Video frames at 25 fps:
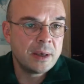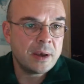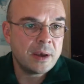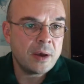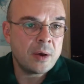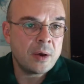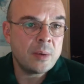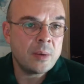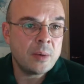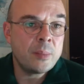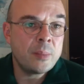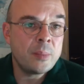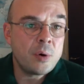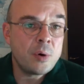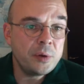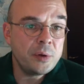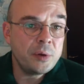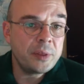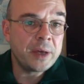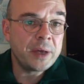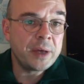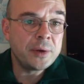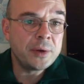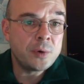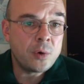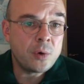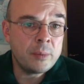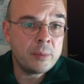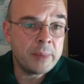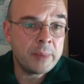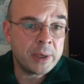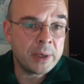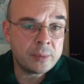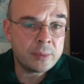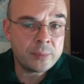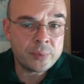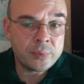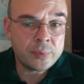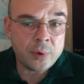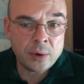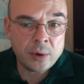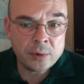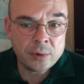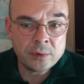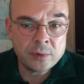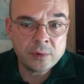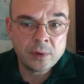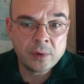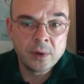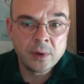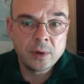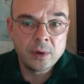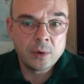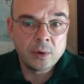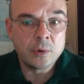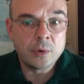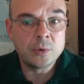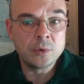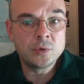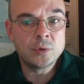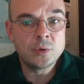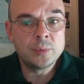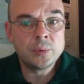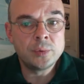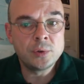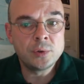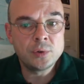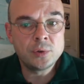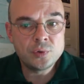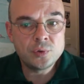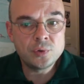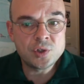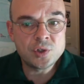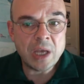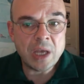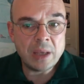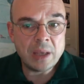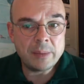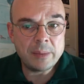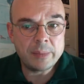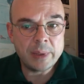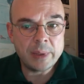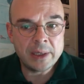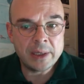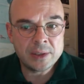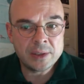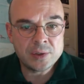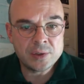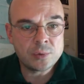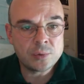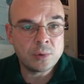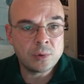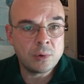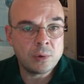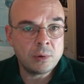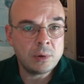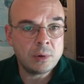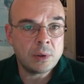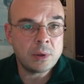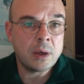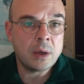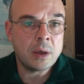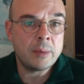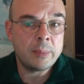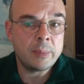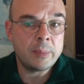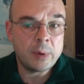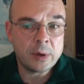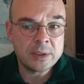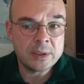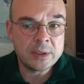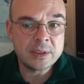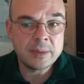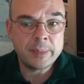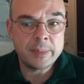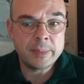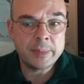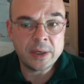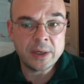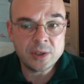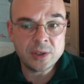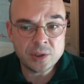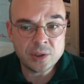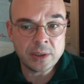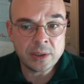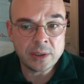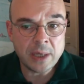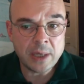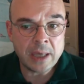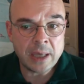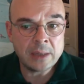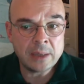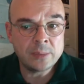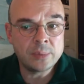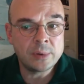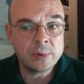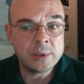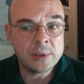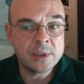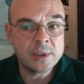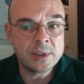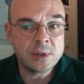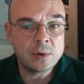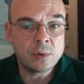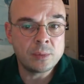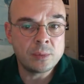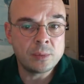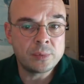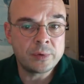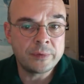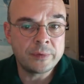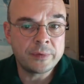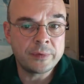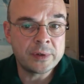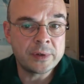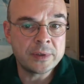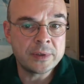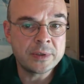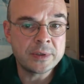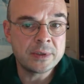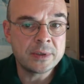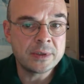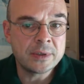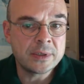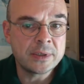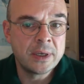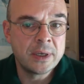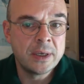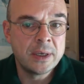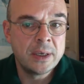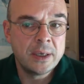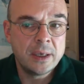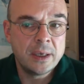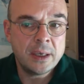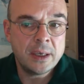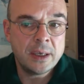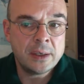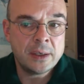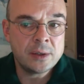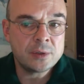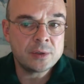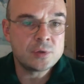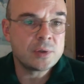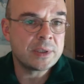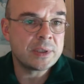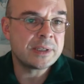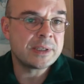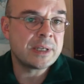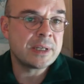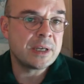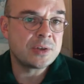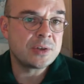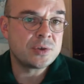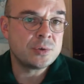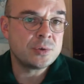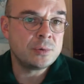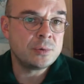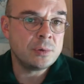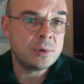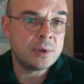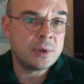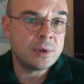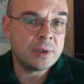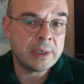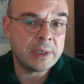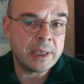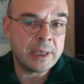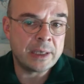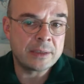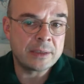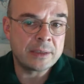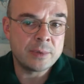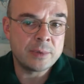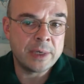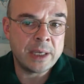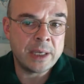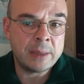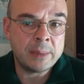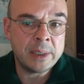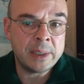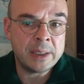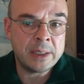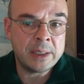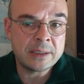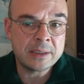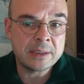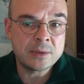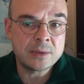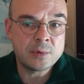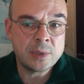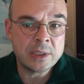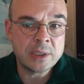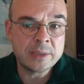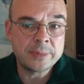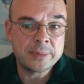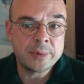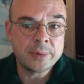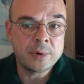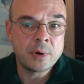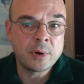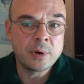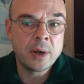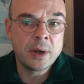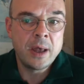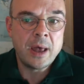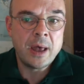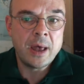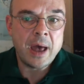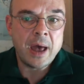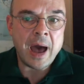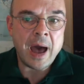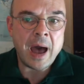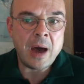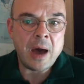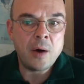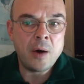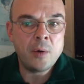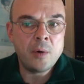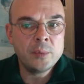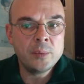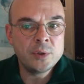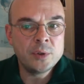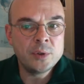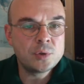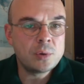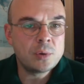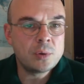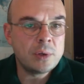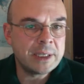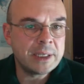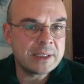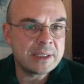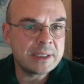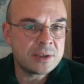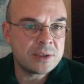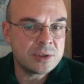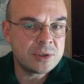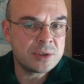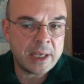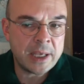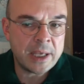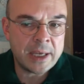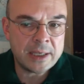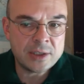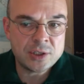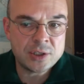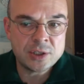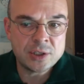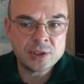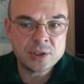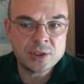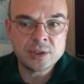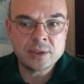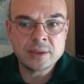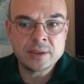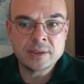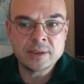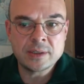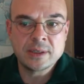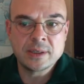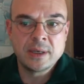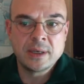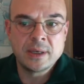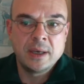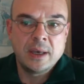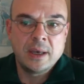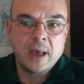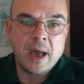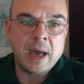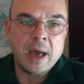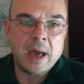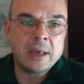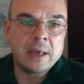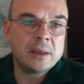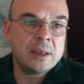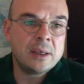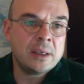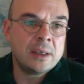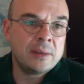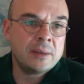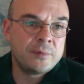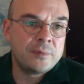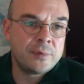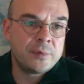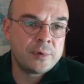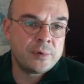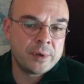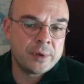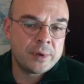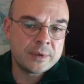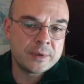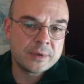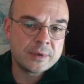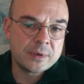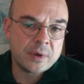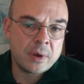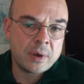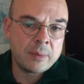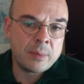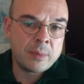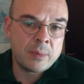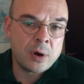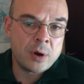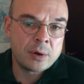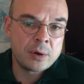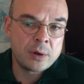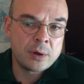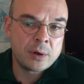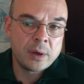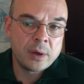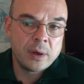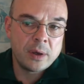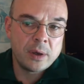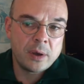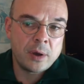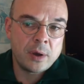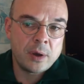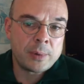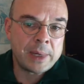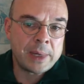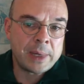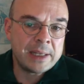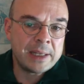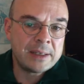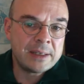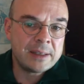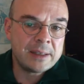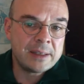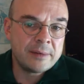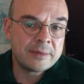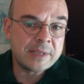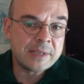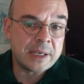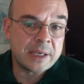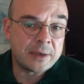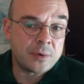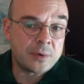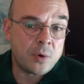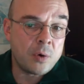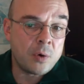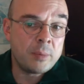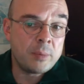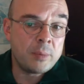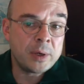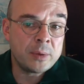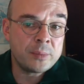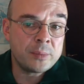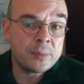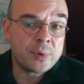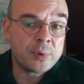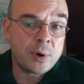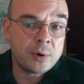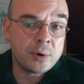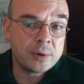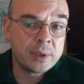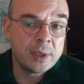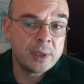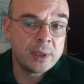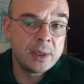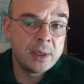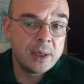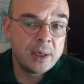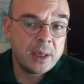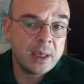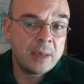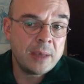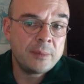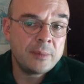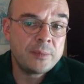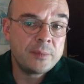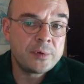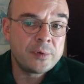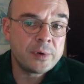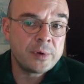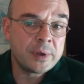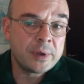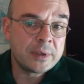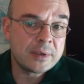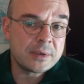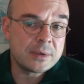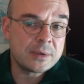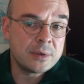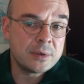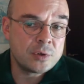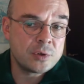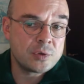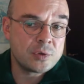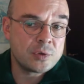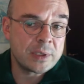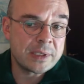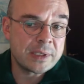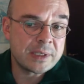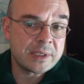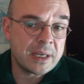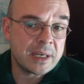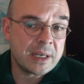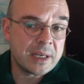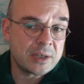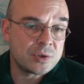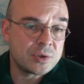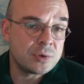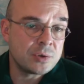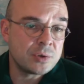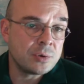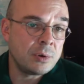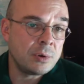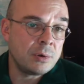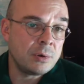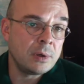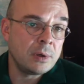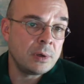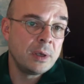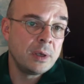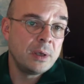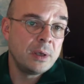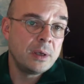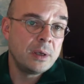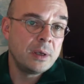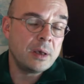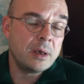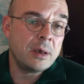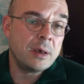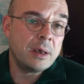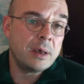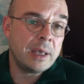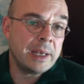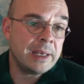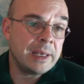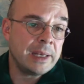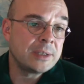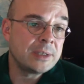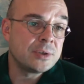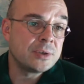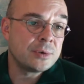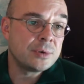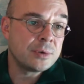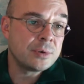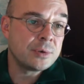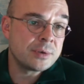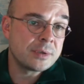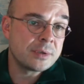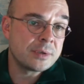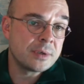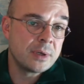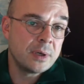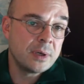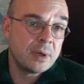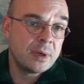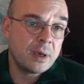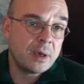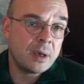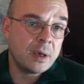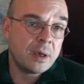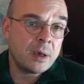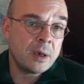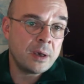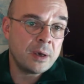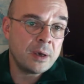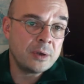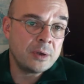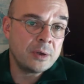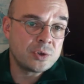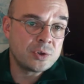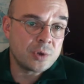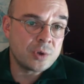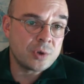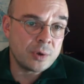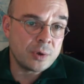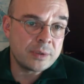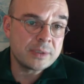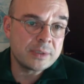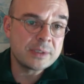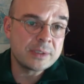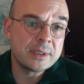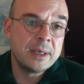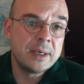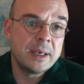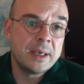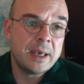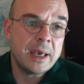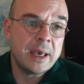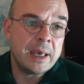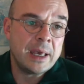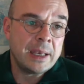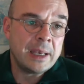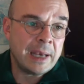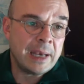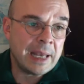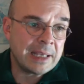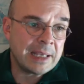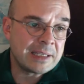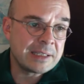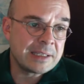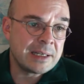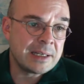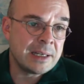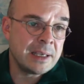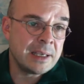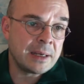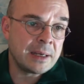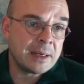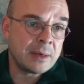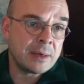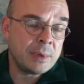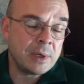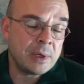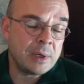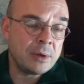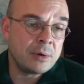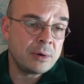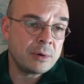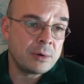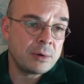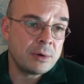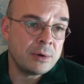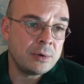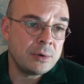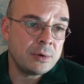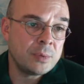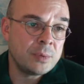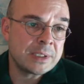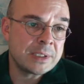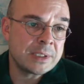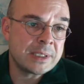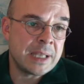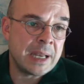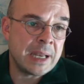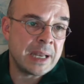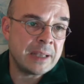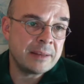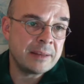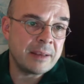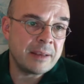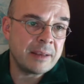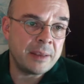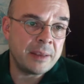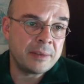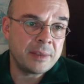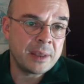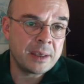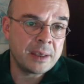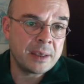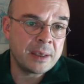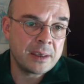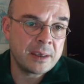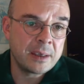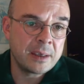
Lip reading: both at home and abroad, contribute to shape electoral participation and political preferences in a transnational context. What I mean is to explore how mutual exchanges and influence among relatives at home and abroad influence the transnational electors' choice. And lastly, and I will conclude with that, I think